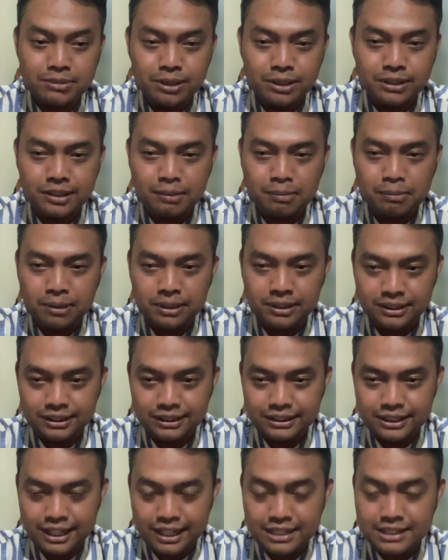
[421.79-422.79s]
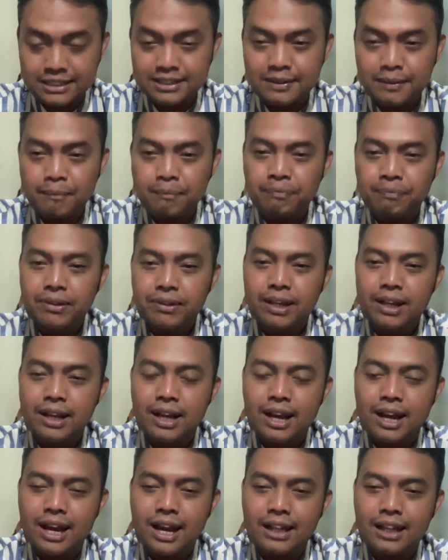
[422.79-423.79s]
example, this is gas,
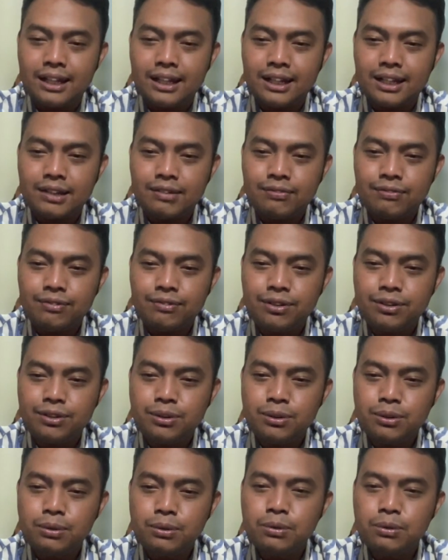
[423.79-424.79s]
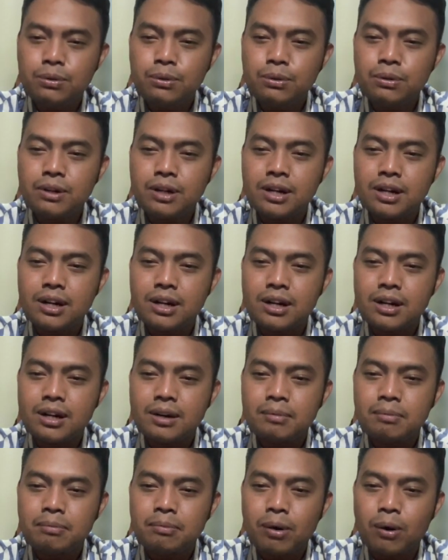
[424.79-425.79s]
and then if you
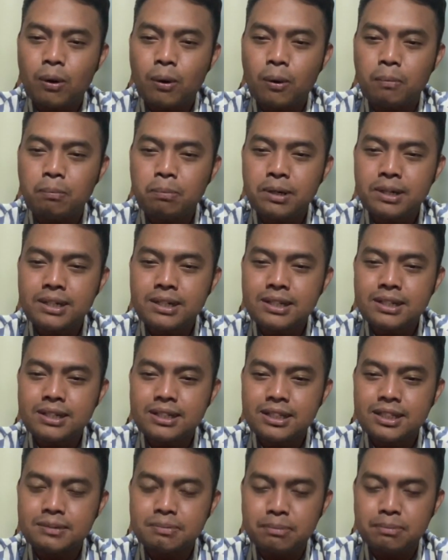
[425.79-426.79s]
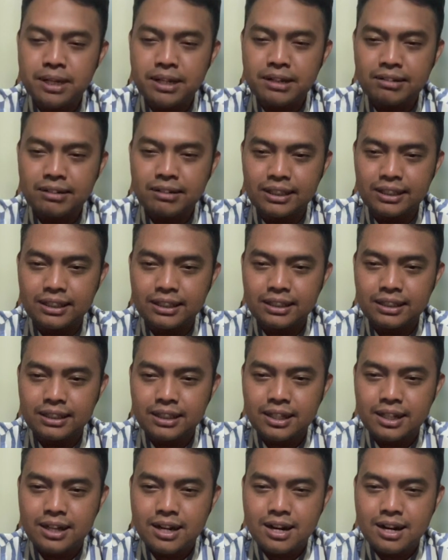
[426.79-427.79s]
open this barrier,
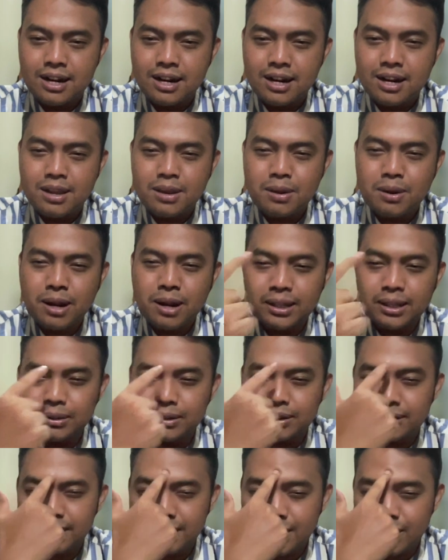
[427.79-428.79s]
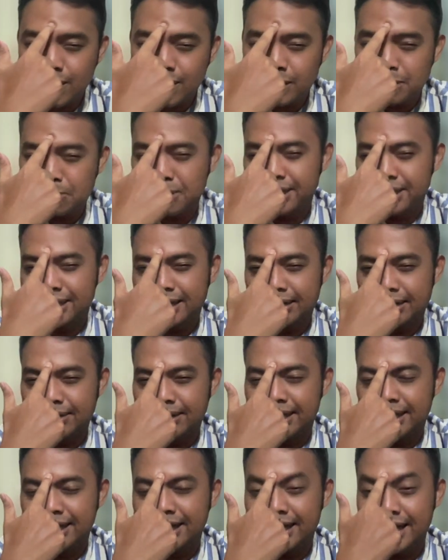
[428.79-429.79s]
you're going to think automatically
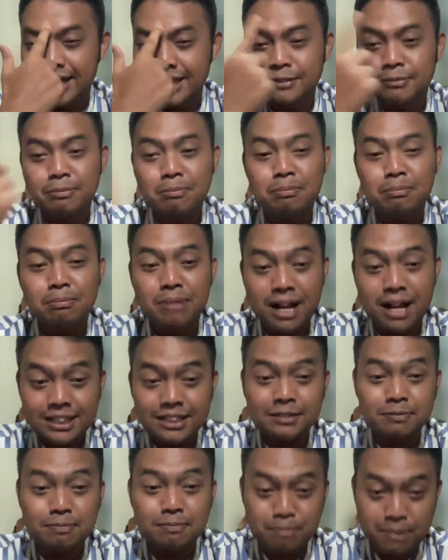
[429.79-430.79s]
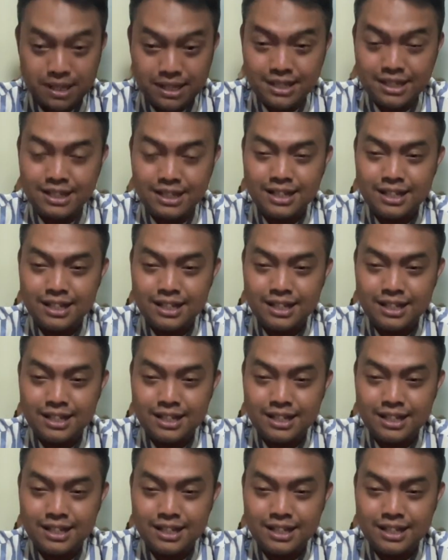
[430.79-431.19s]
the gas must be